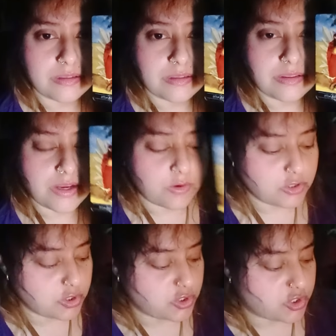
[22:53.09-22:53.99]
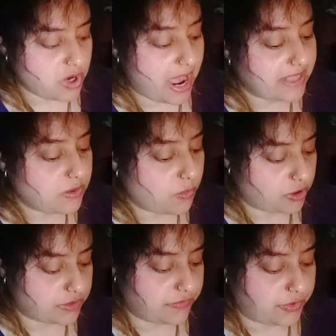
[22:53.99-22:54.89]
They're going to dry the
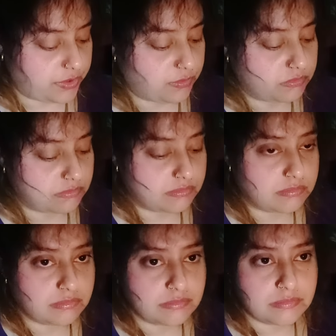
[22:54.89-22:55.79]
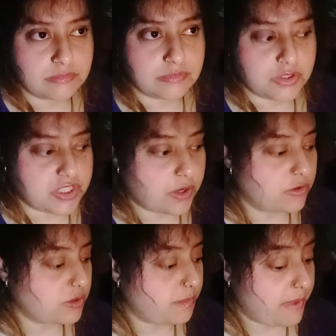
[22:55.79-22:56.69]
water for you. They're going
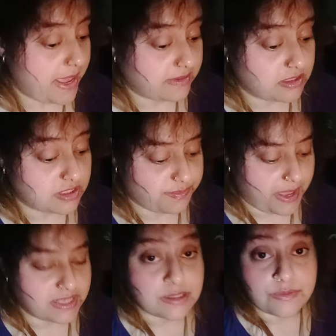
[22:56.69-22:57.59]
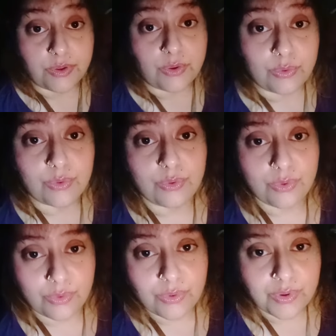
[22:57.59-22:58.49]
to make the space for you.
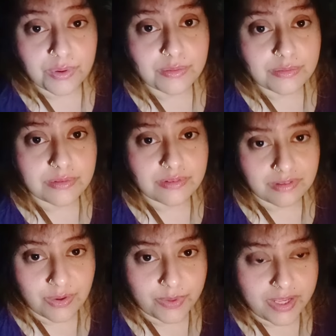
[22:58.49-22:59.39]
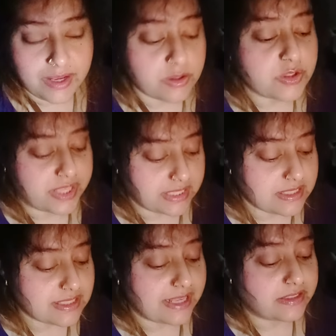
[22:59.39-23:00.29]
Okay? Do you get
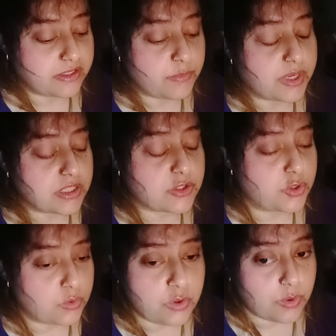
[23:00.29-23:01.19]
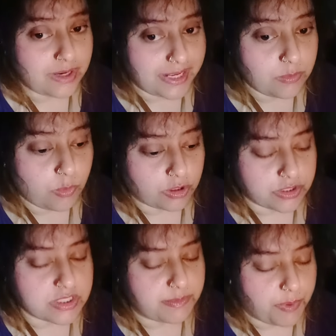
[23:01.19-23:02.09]
this? Like, because you don't like water,
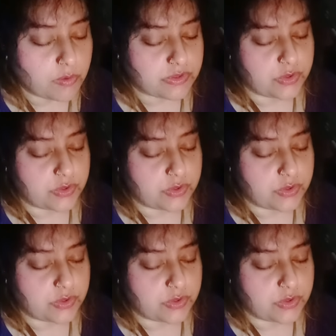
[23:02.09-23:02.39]
suppose.